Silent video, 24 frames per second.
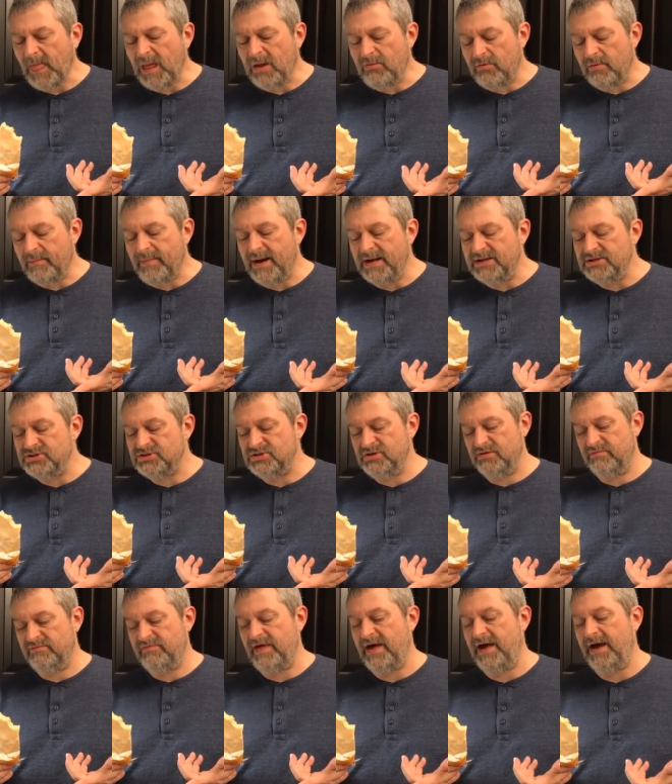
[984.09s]
It reminds
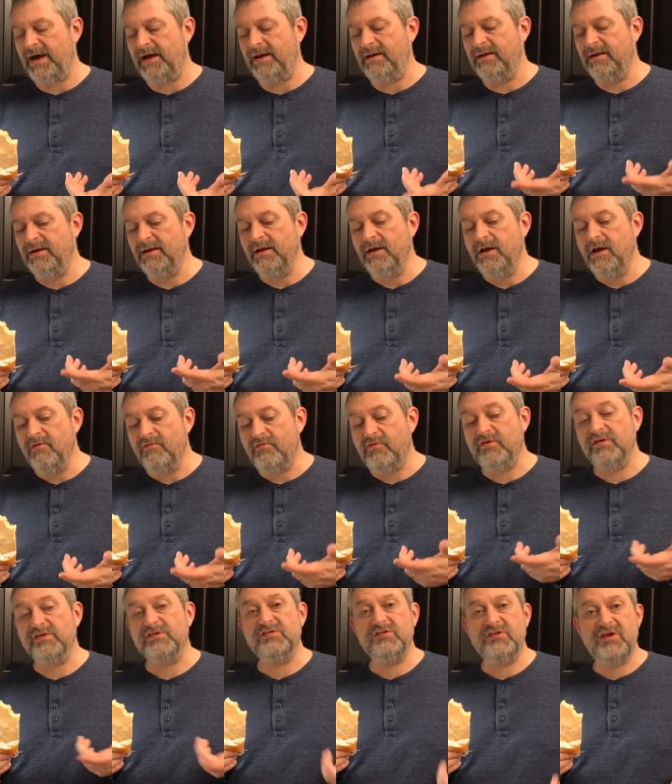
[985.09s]
you of that.
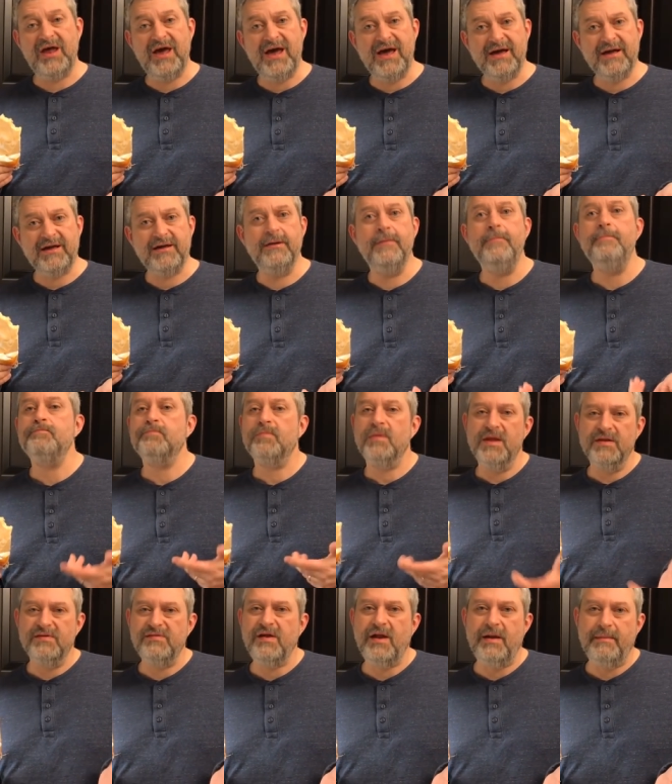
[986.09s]
For a snack,
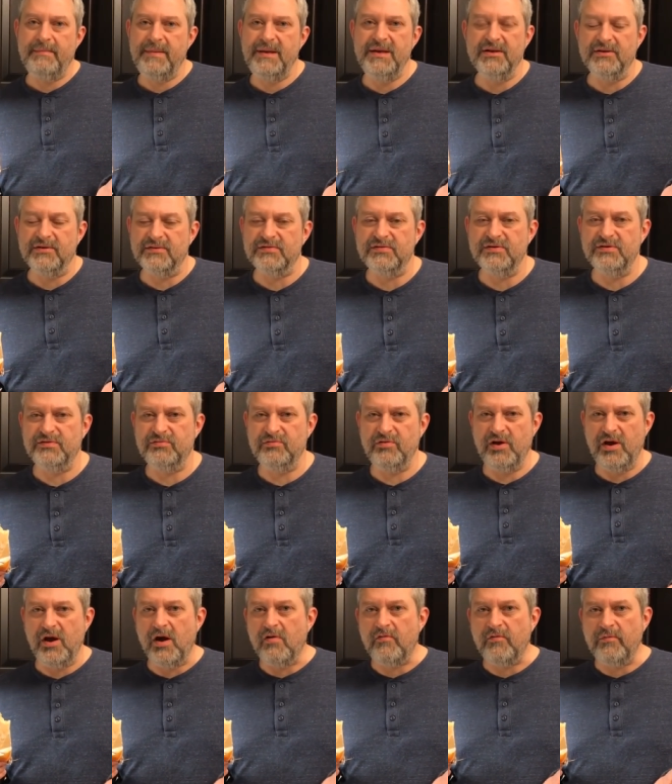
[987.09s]
it's not a meal, so it's
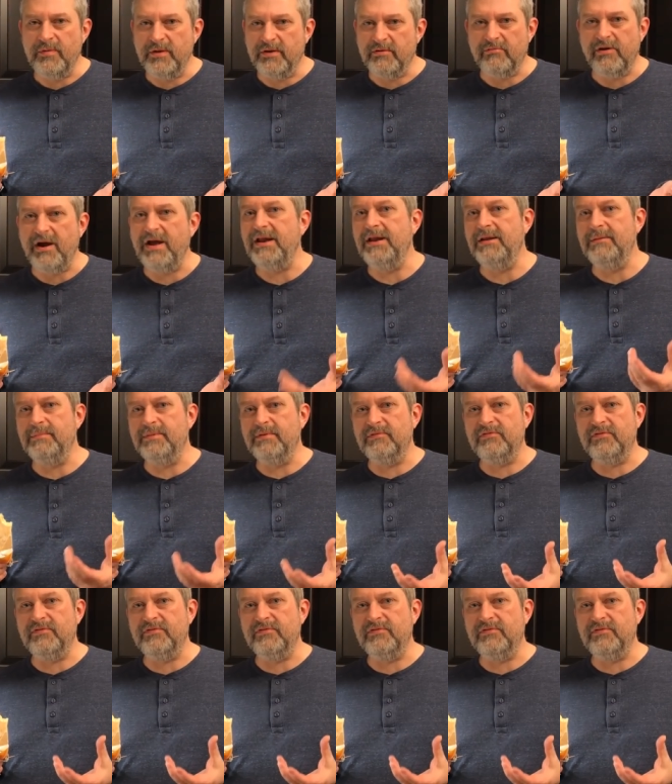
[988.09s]
really hard for me to rate it.